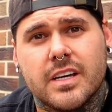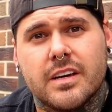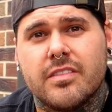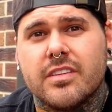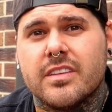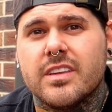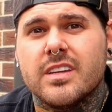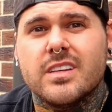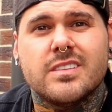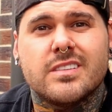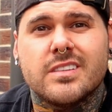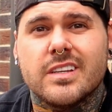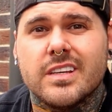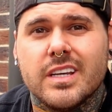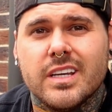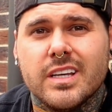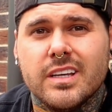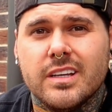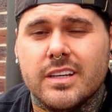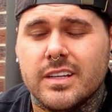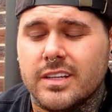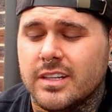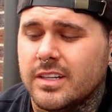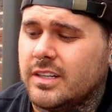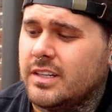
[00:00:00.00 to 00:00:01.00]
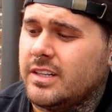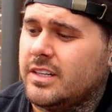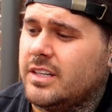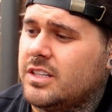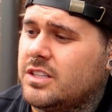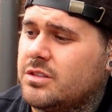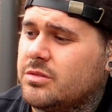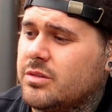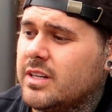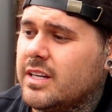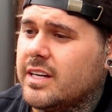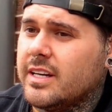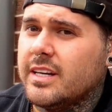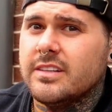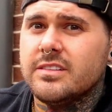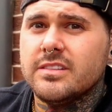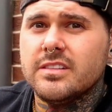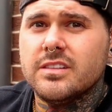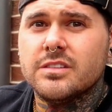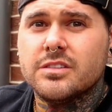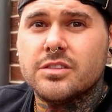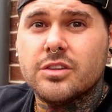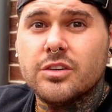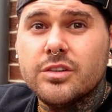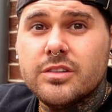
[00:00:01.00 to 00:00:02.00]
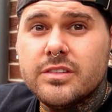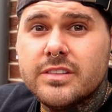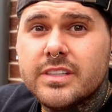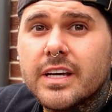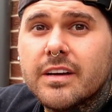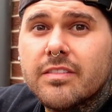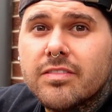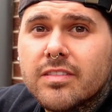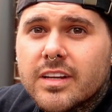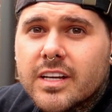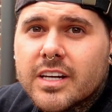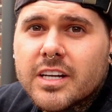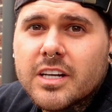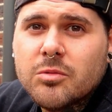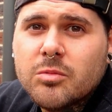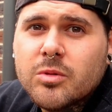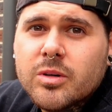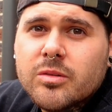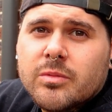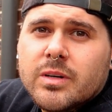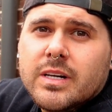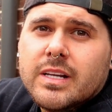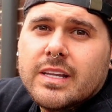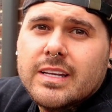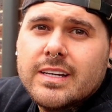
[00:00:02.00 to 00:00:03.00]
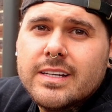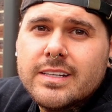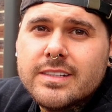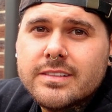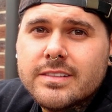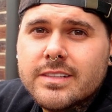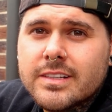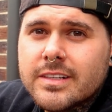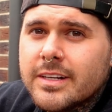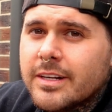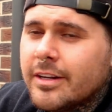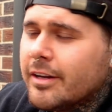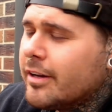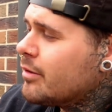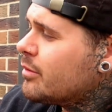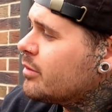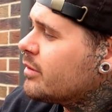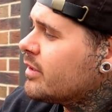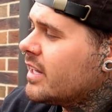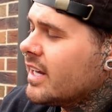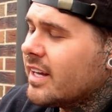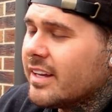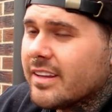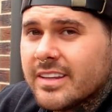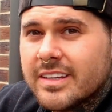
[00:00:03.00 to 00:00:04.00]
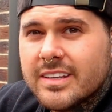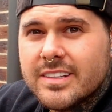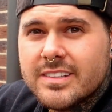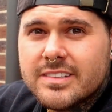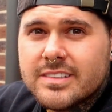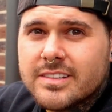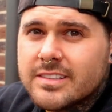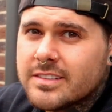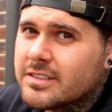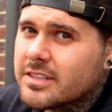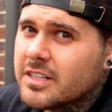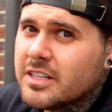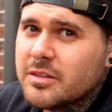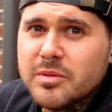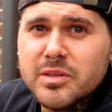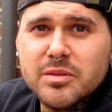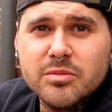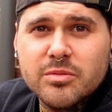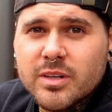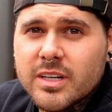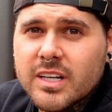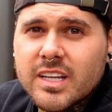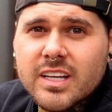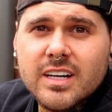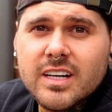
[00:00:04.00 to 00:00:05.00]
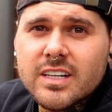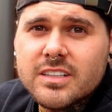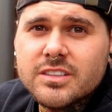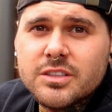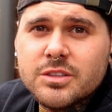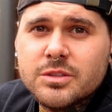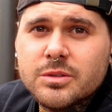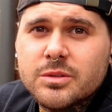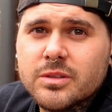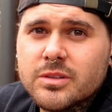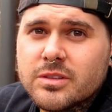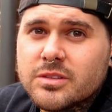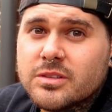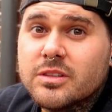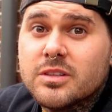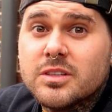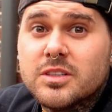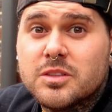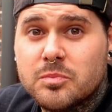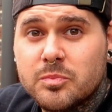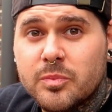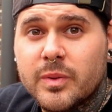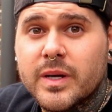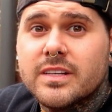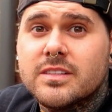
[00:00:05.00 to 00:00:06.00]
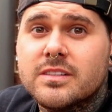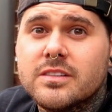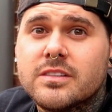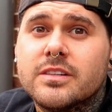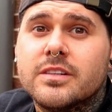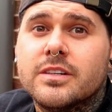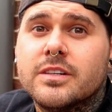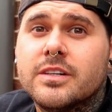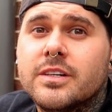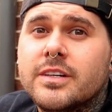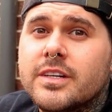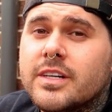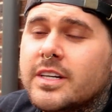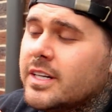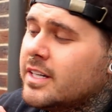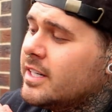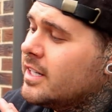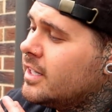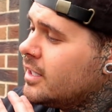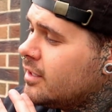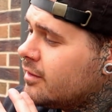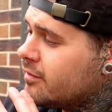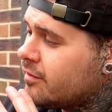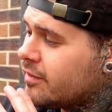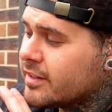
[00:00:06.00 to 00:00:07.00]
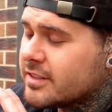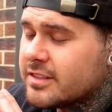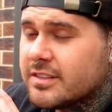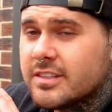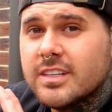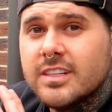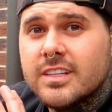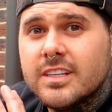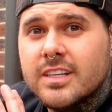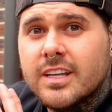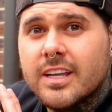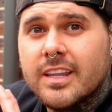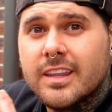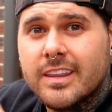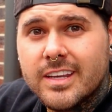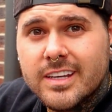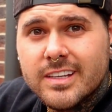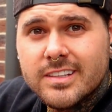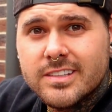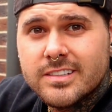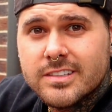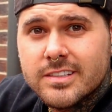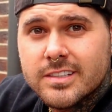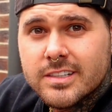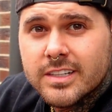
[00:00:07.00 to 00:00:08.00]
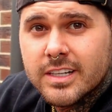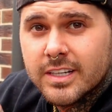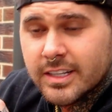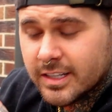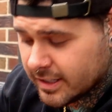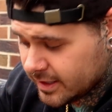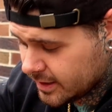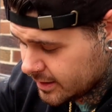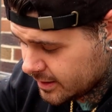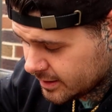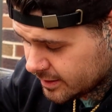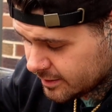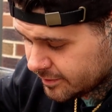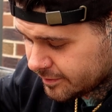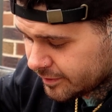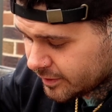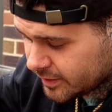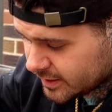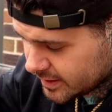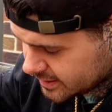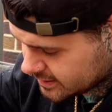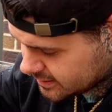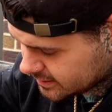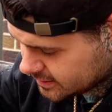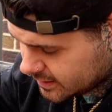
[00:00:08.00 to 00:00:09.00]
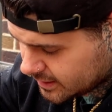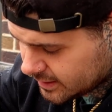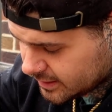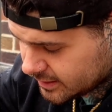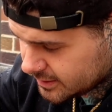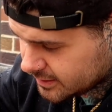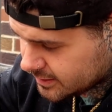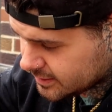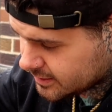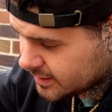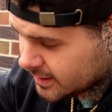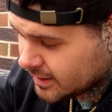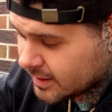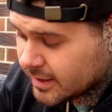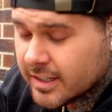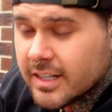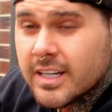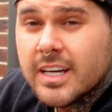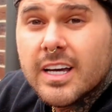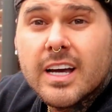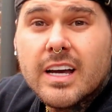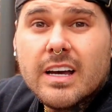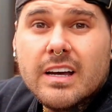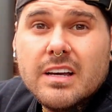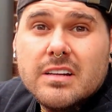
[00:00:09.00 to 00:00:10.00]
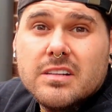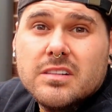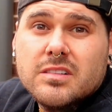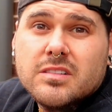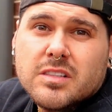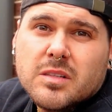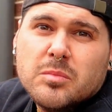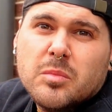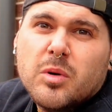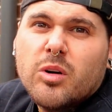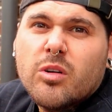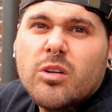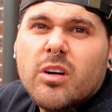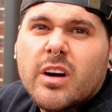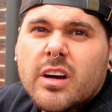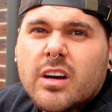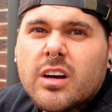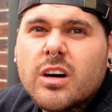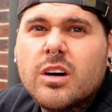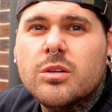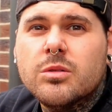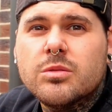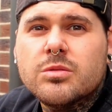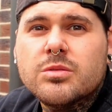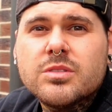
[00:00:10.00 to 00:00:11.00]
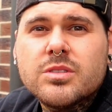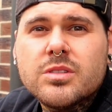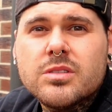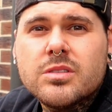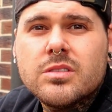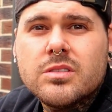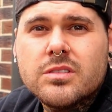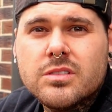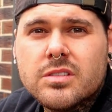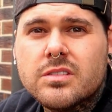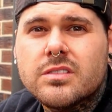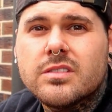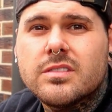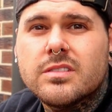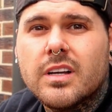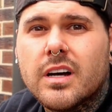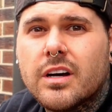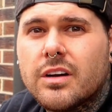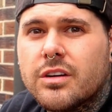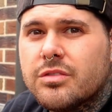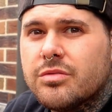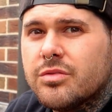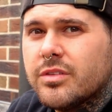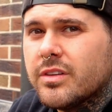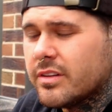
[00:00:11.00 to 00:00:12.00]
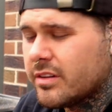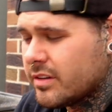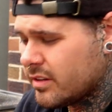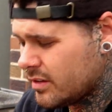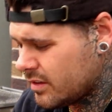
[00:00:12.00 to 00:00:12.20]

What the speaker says: Everything's there. It's really easy, so you're definitely going to want one of these. Without this it's going to be really hard to do it, so it's best to invest in this, the fire starters, and some alright coals just to start off with.